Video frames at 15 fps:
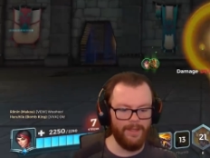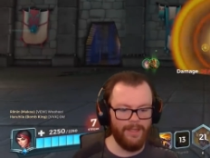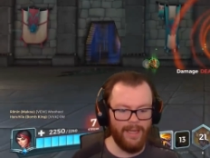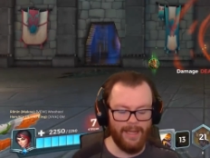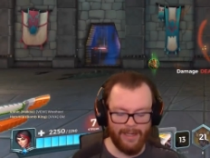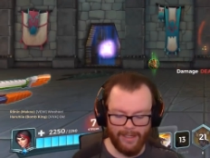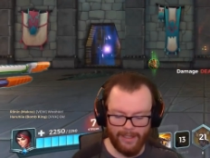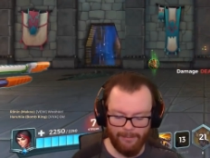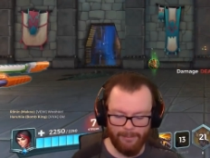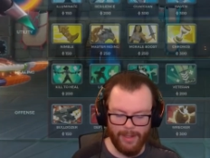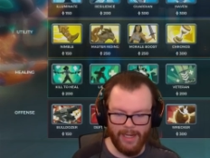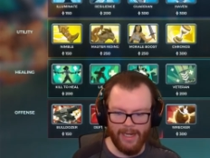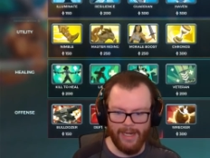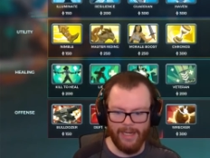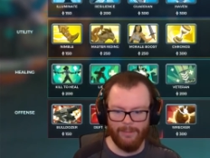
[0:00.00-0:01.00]
And I can
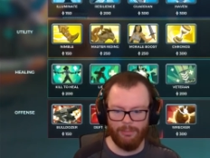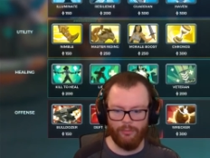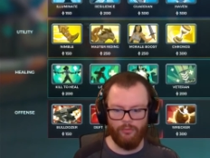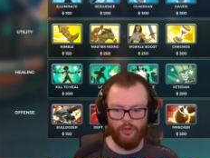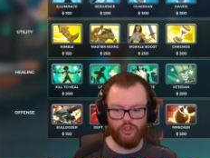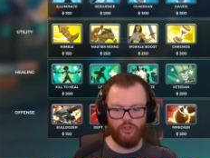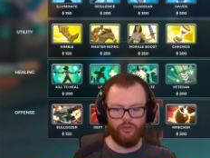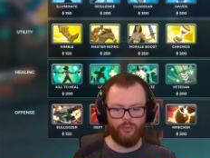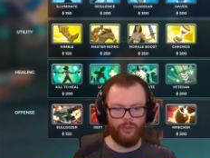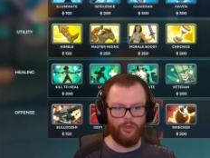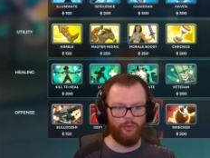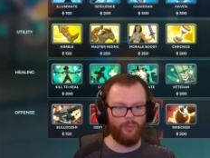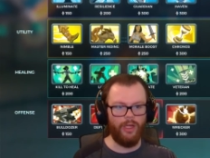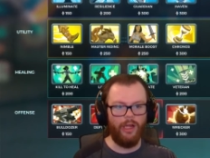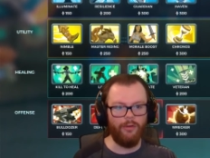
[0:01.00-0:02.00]
buy Provision 3
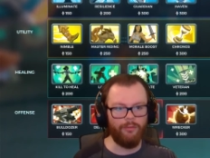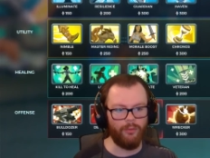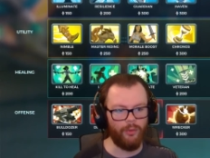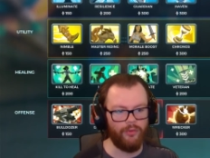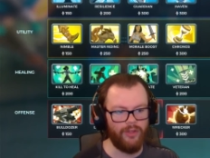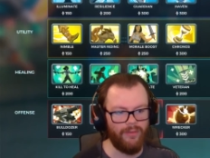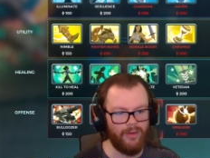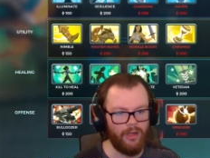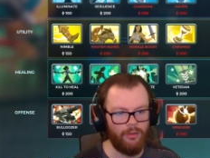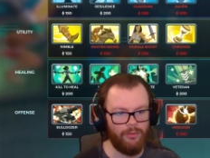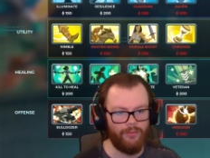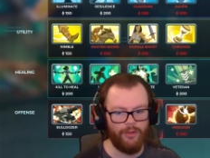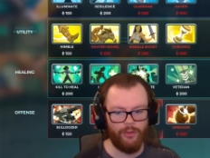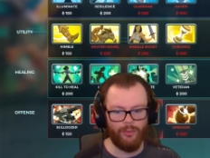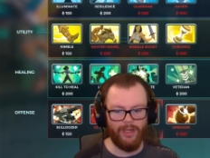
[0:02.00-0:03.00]
as well for
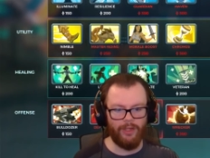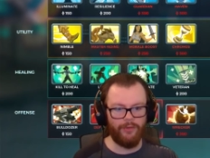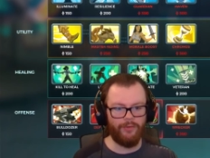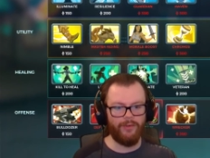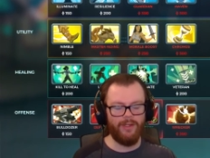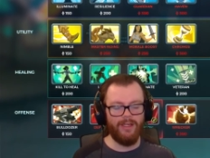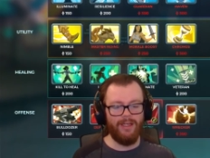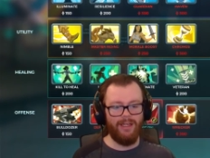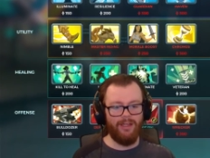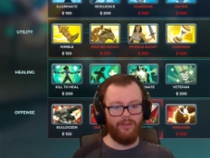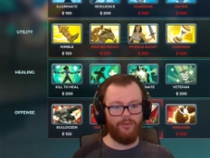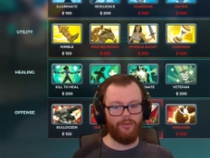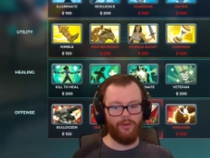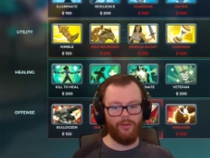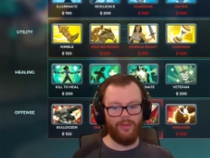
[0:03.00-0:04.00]
750 credits.
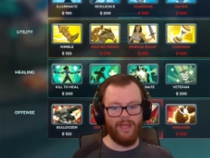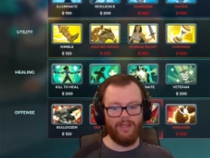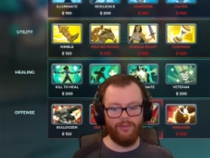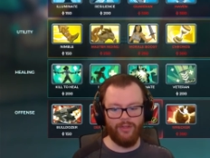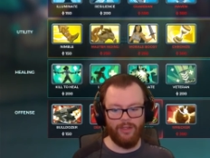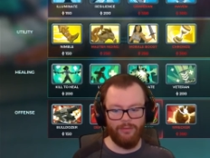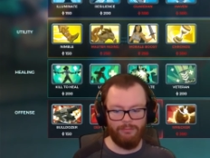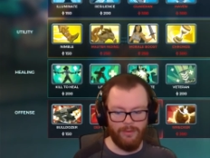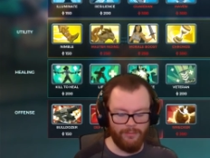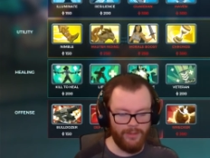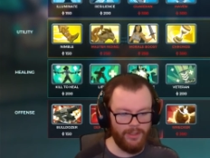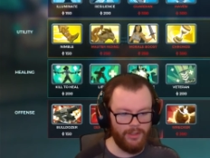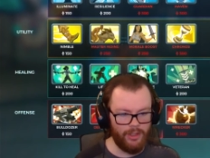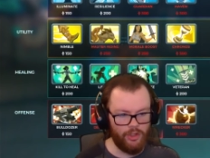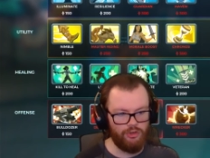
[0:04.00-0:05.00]
So that is a
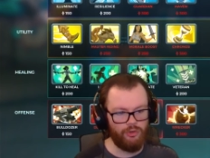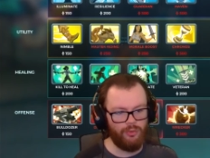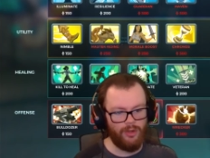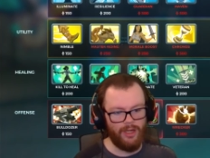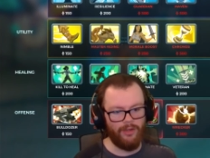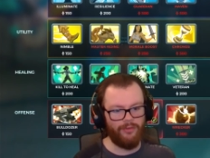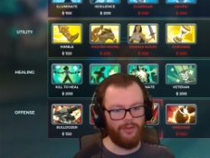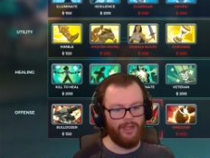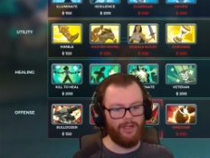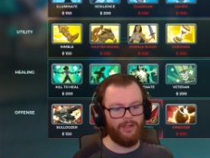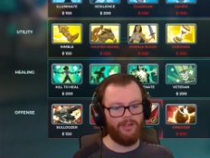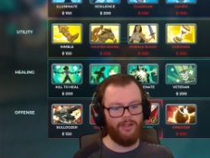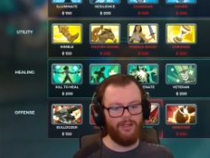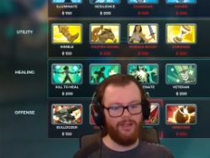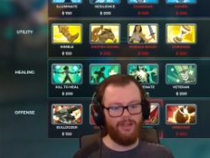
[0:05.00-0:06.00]
1500 credit
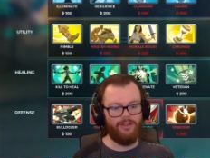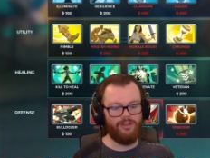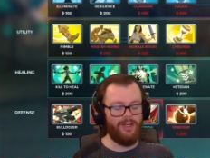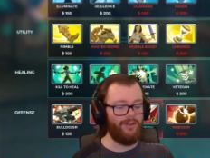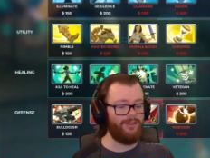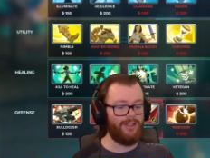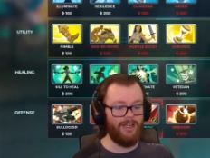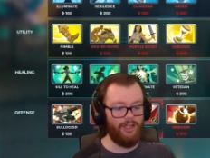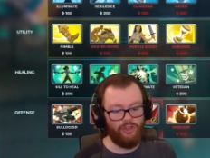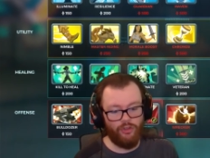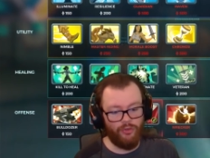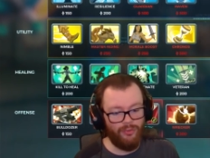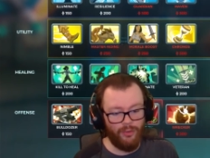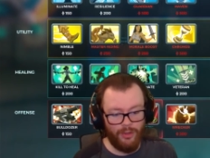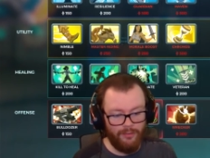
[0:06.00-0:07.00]
sink into getting
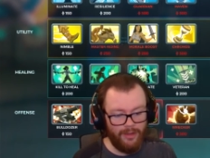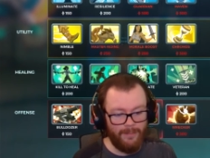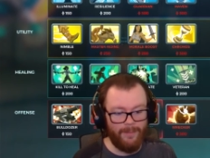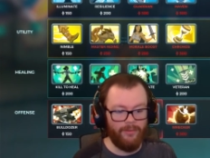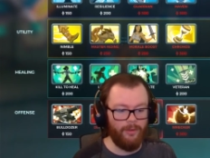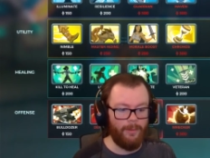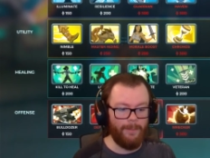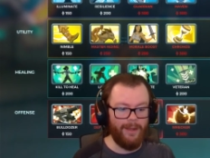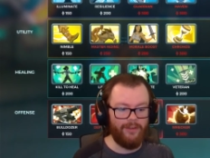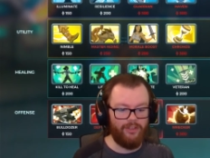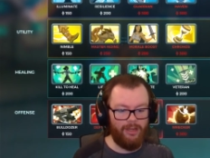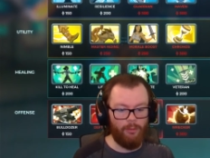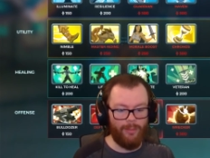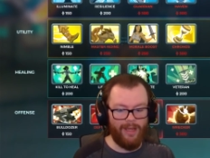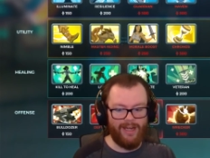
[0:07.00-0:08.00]
just 45% of my max
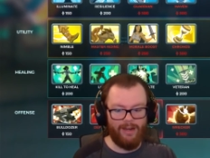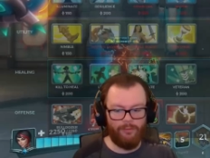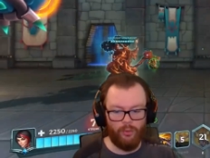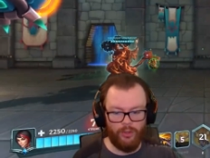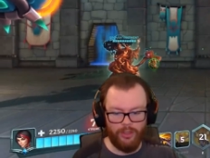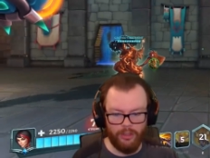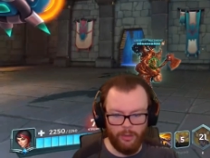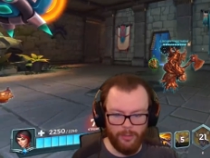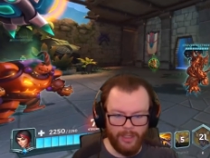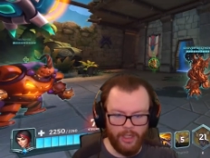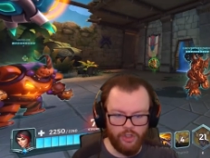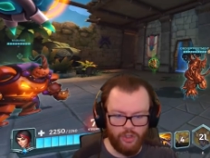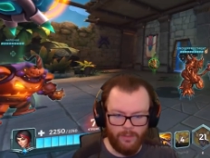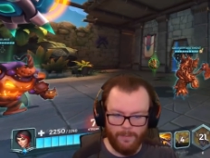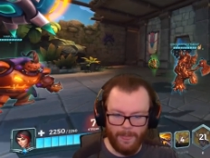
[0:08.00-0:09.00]
ammo back after earning
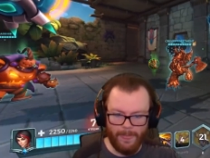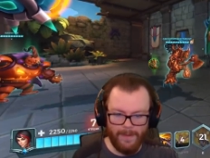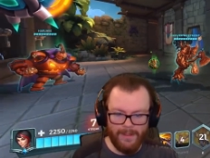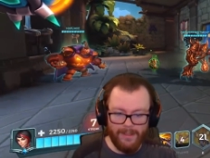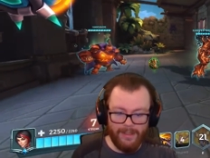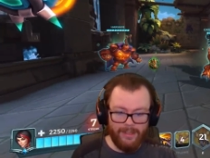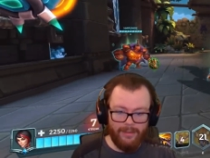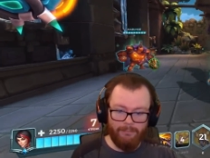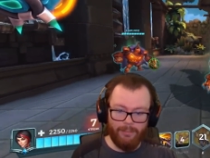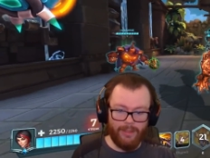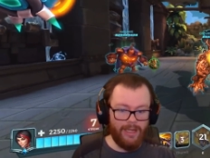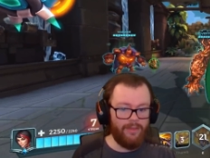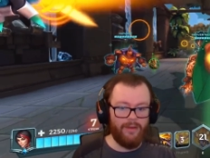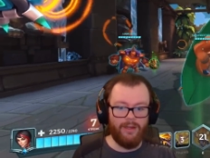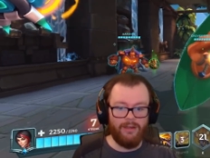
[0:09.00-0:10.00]
elimination. But
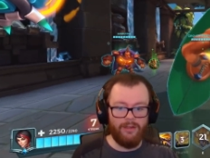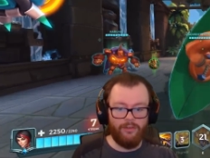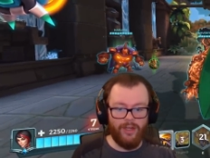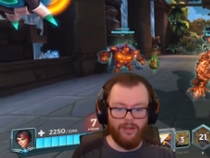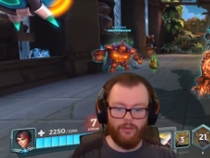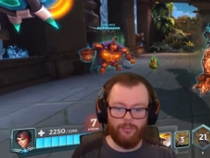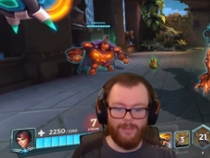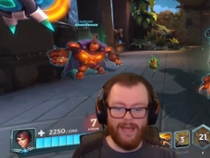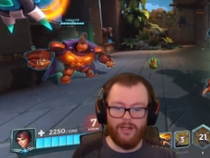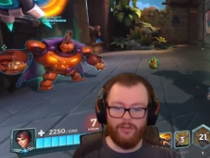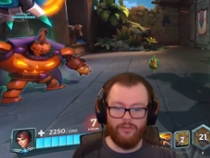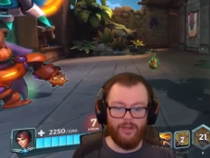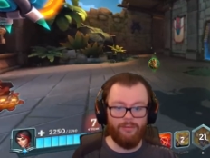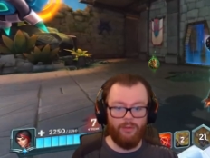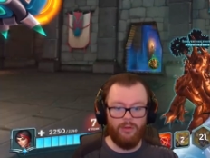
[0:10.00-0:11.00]
now that it is at its
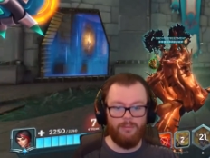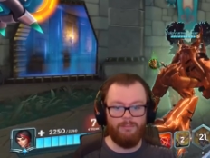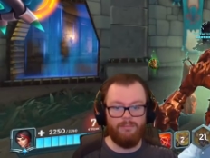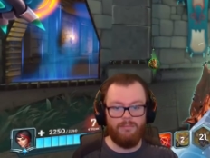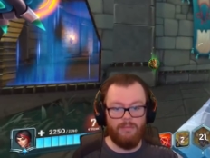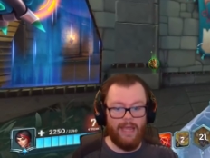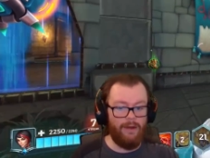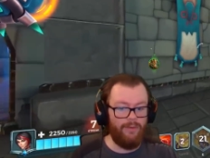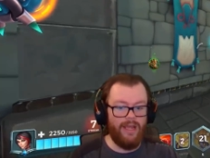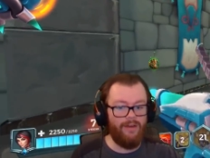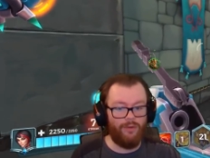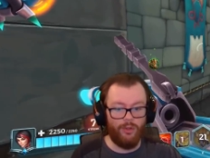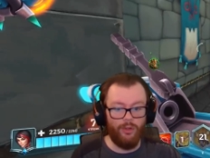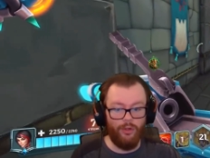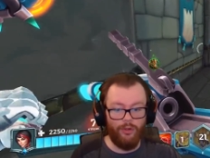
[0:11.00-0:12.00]
max level, and we
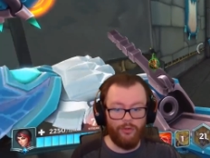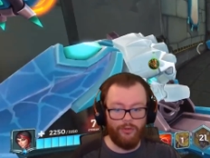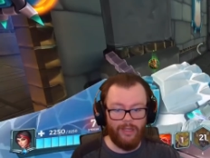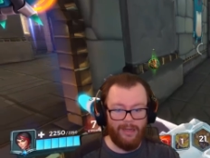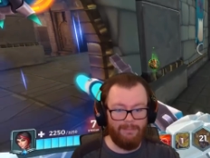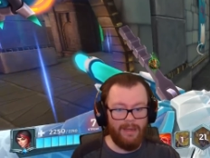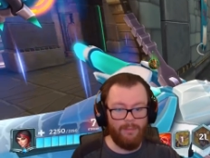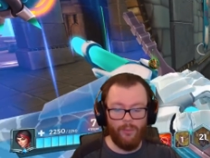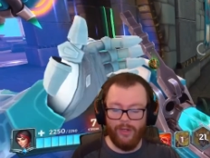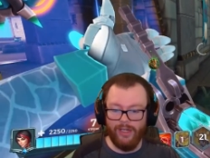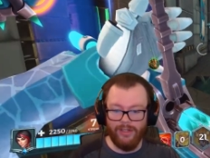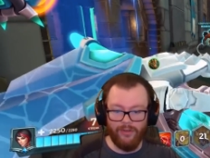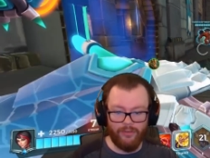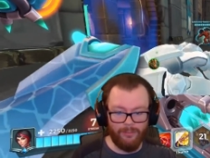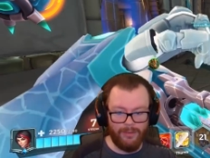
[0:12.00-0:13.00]
have our ult, like maybe we
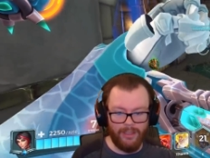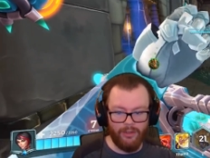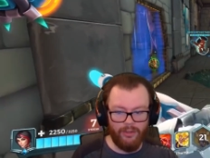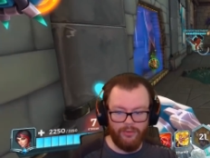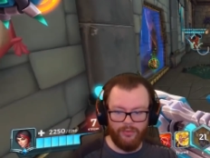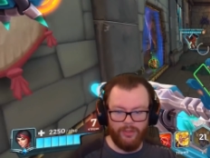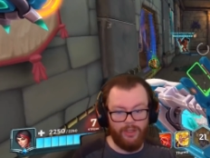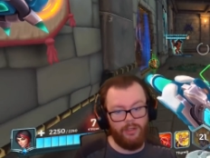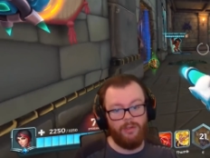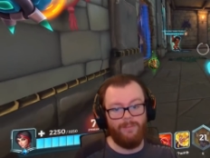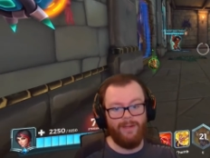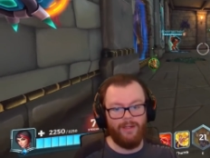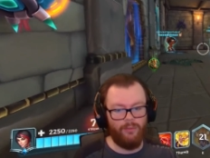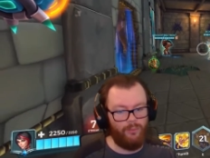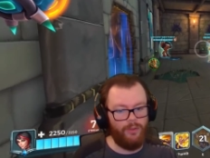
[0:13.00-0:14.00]
can get some kills here and
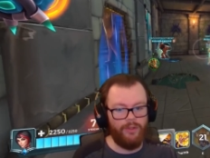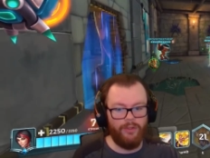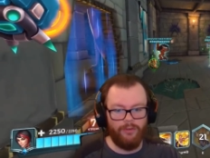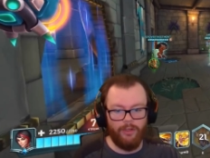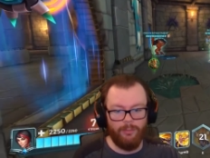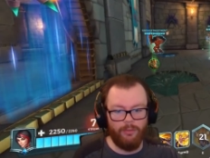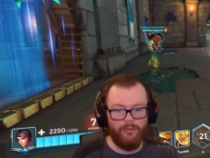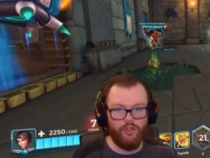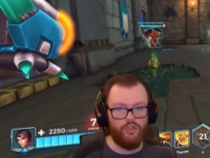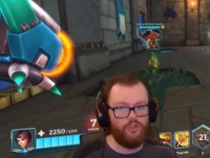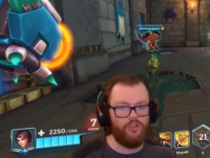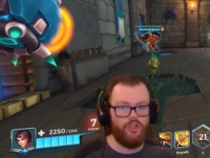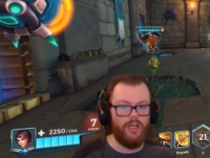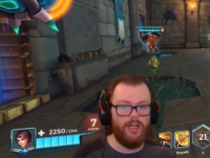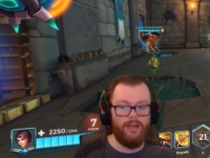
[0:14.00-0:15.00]
we can really see Provision
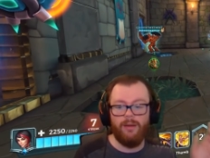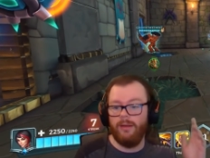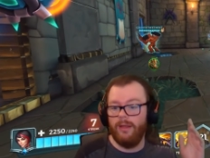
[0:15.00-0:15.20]
shine.